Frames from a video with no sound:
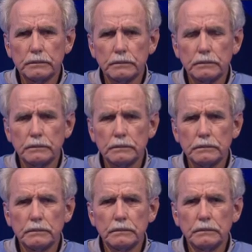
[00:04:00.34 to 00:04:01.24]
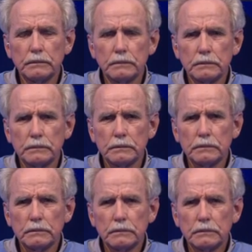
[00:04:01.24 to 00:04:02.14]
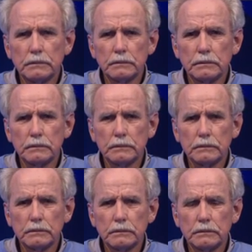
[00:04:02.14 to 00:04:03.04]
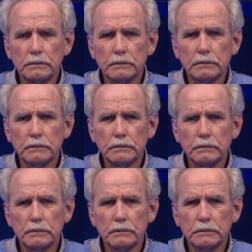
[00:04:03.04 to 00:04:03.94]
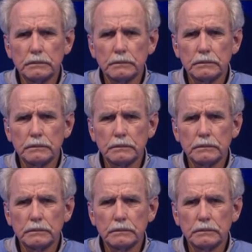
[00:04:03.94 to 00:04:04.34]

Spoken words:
The person shown says nothing.